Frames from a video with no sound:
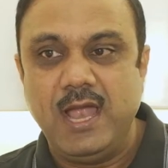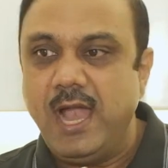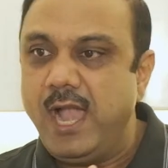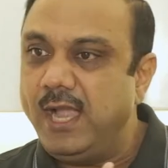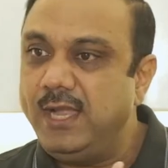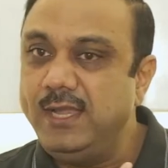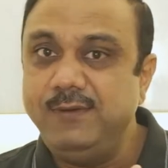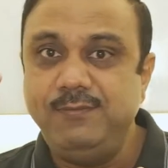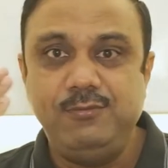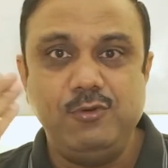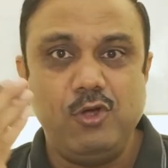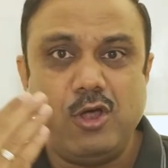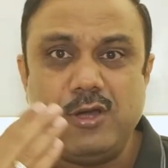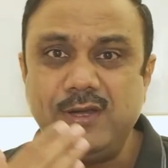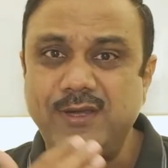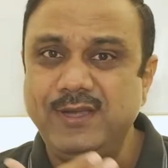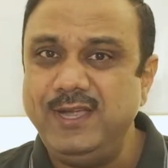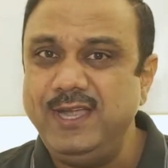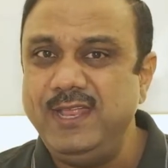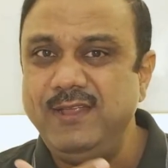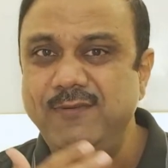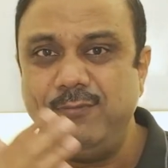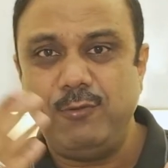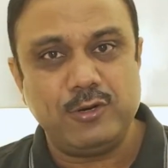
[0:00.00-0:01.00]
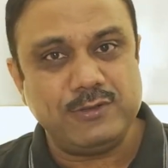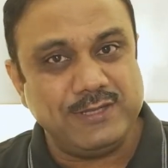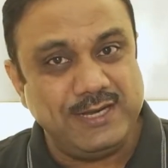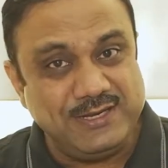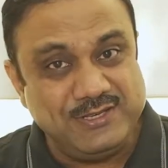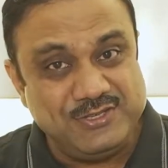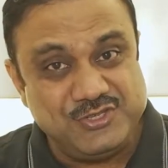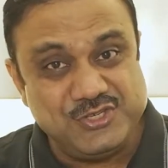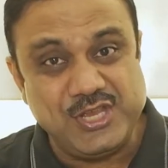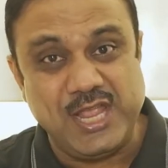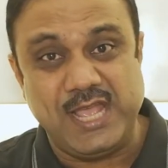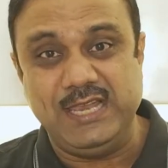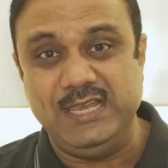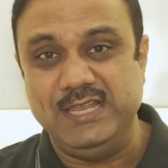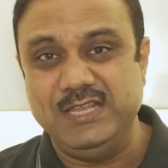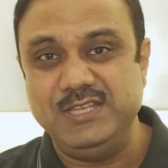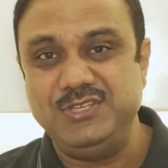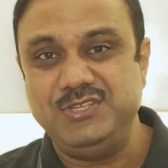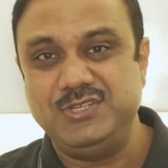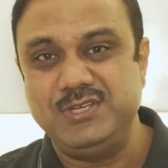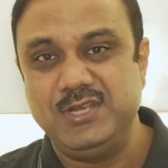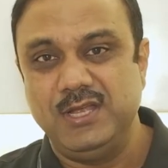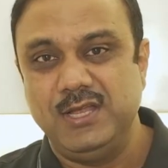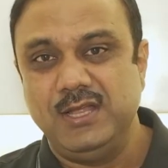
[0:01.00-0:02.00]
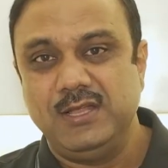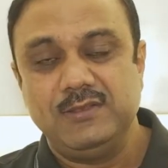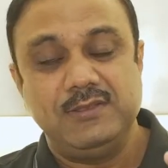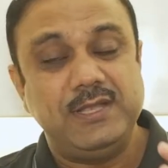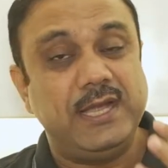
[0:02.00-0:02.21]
and if you are ready for that challenge,